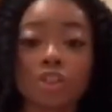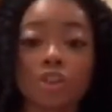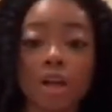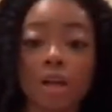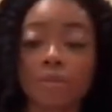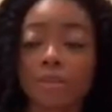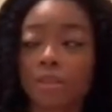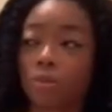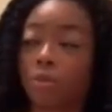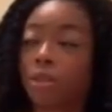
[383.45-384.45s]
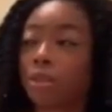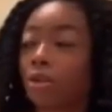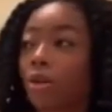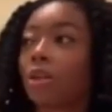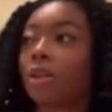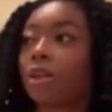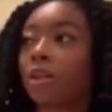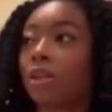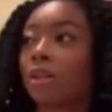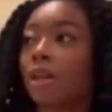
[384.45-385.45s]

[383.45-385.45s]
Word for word: That's one of my favorites.